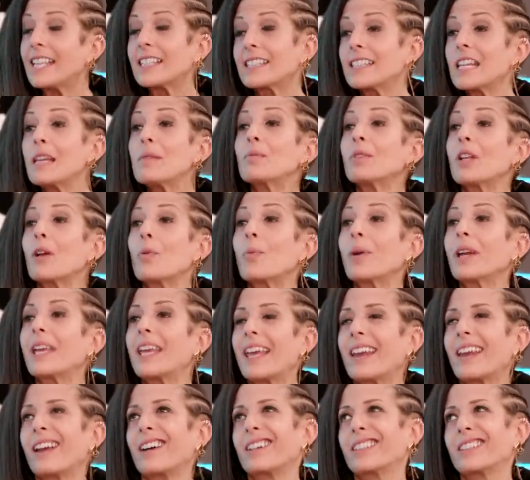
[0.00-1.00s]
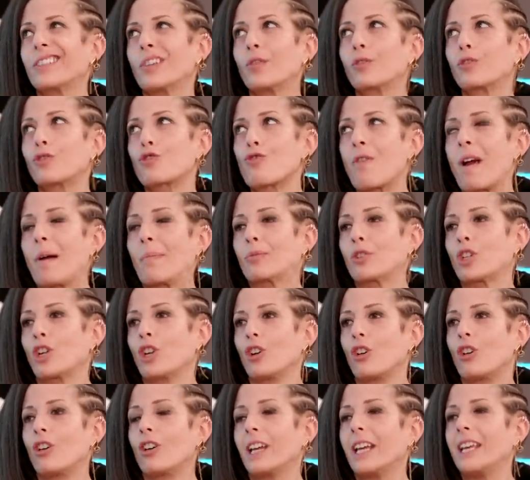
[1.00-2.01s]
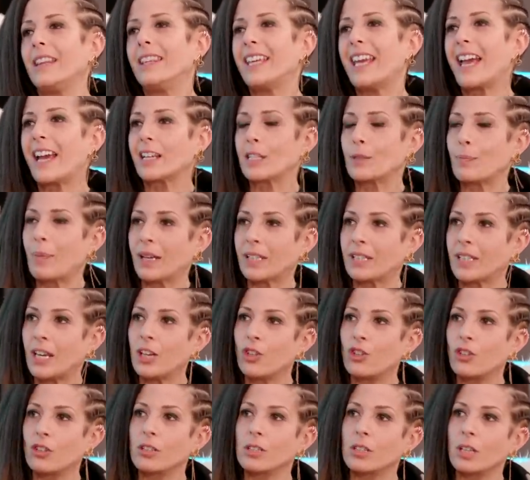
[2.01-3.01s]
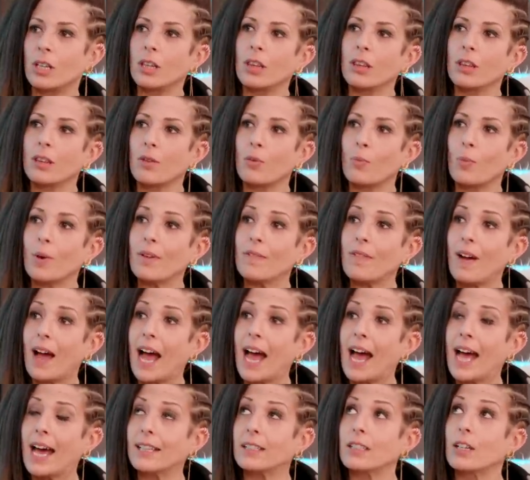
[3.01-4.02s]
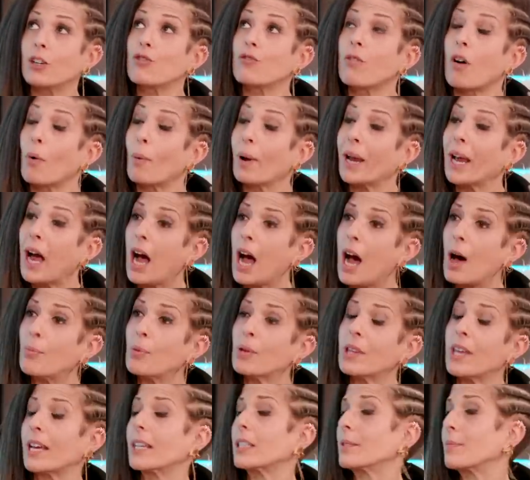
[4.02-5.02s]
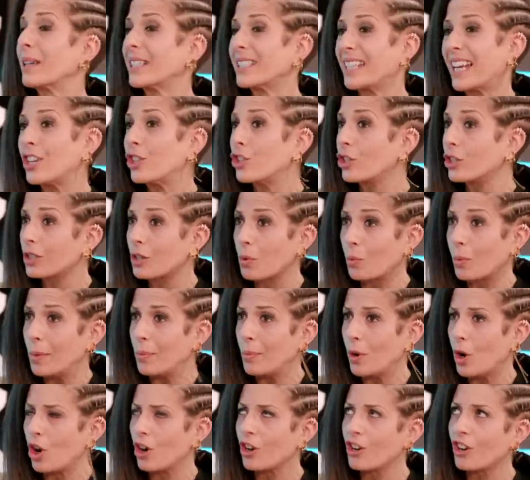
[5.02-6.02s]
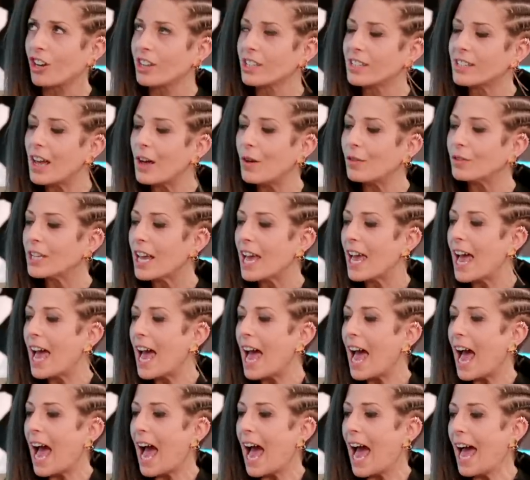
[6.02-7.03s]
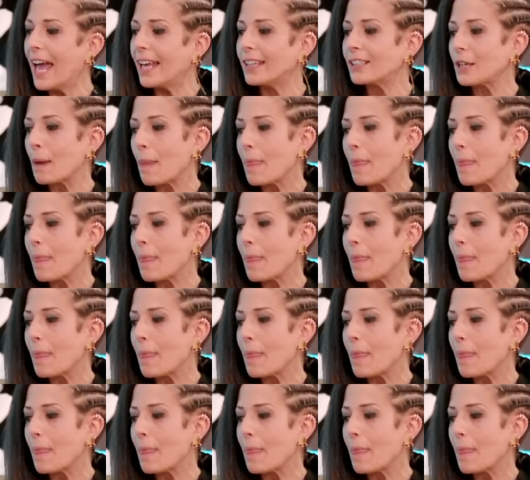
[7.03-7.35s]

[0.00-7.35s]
seems like we're getting ourselves trapped a lot in the expectations either that we've had growing up or the expectations that we put on ourselves and